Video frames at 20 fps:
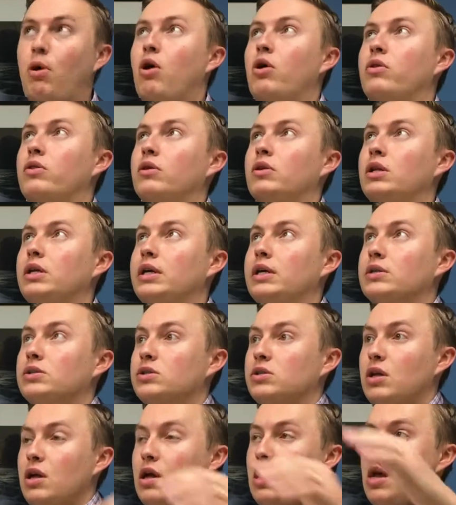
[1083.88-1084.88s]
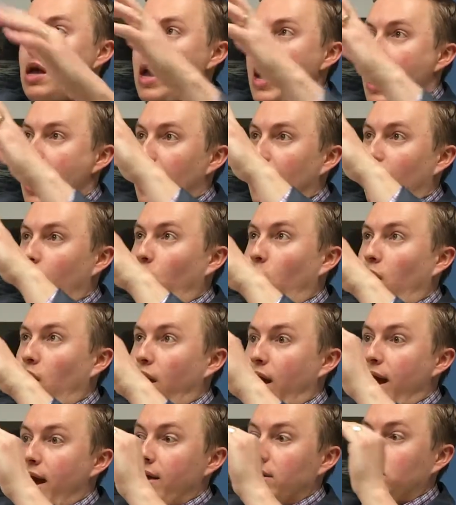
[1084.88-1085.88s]
part of the list,
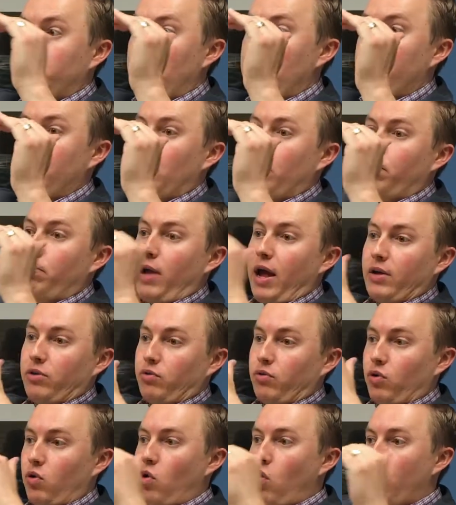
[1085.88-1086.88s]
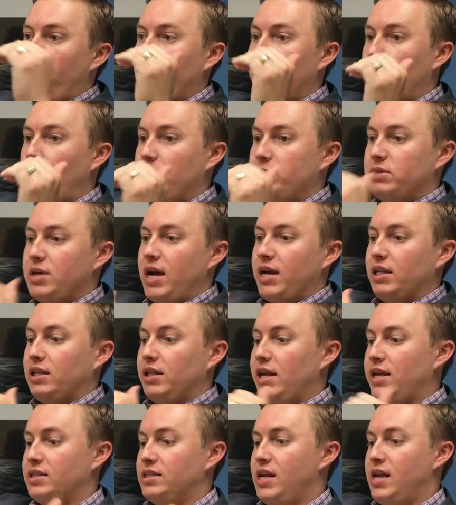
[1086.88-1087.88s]
whereas people applying through the corporate website,
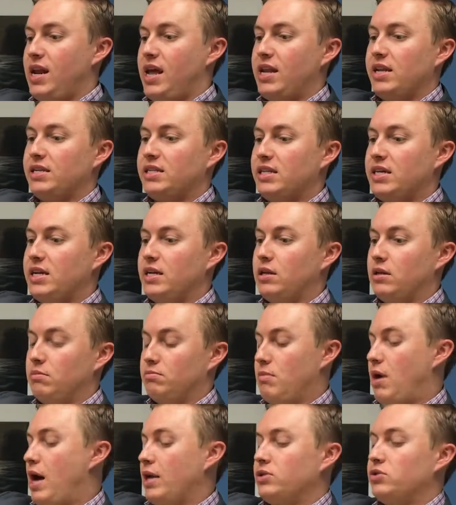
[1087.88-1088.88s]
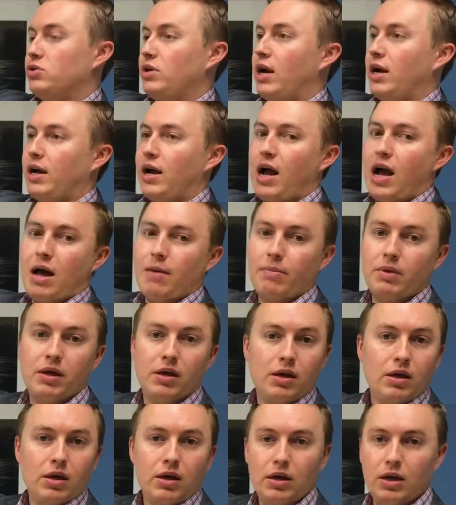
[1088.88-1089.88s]
LinkedIn, Indeed, Monster.com,
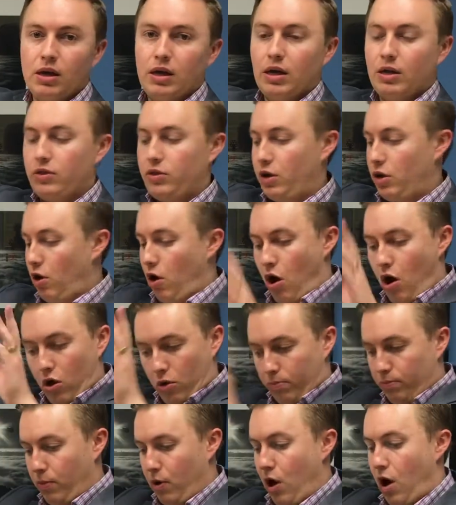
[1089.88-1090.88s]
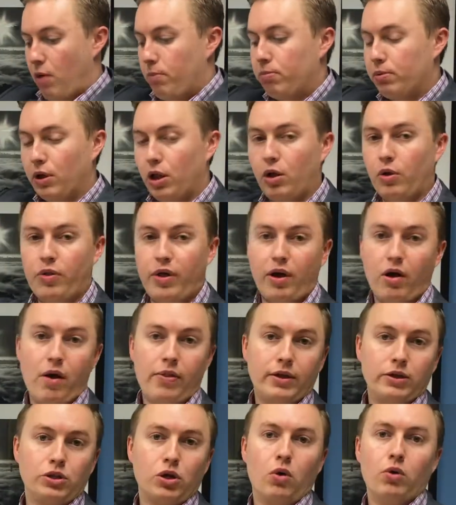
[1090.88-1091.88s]
they're all below there on
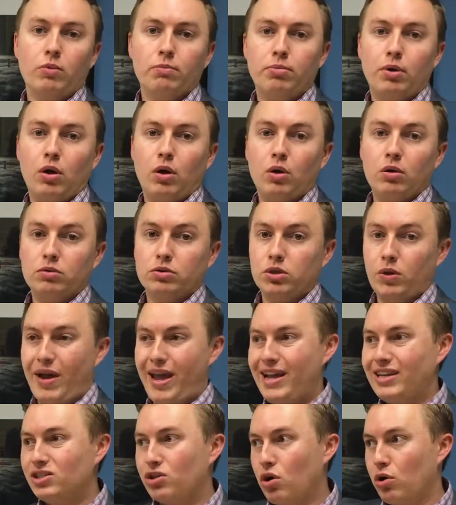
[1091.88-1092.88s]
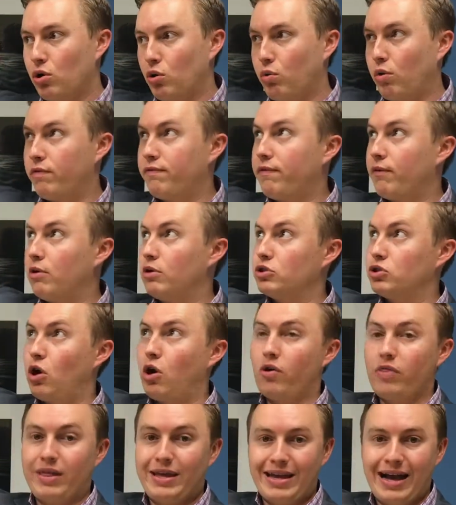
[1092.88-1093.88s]
the totem pole. So internal referrals
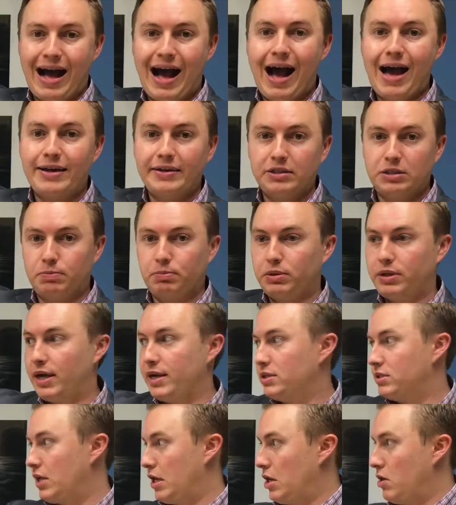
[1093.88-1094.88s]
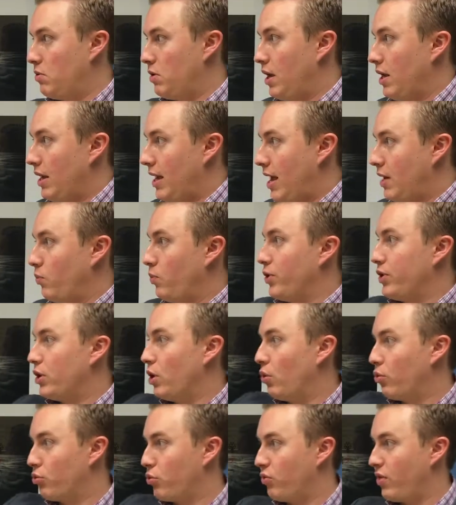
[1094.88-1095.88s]
are the highest place that you can get. We
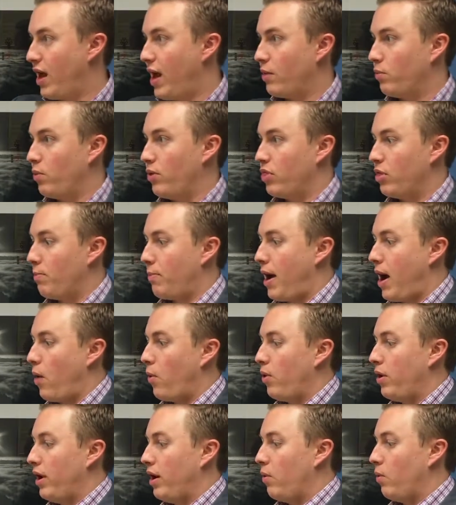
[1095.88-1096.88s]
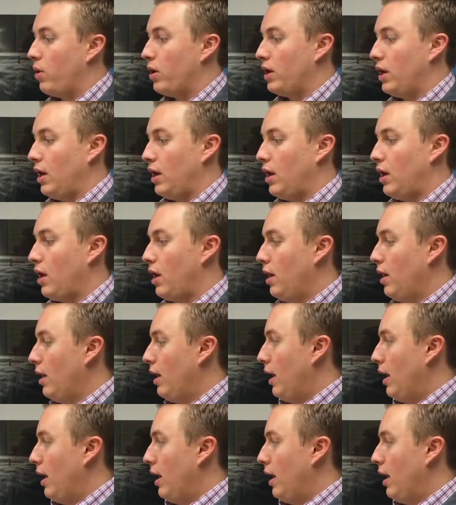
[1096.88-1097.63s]
go through that with the power networking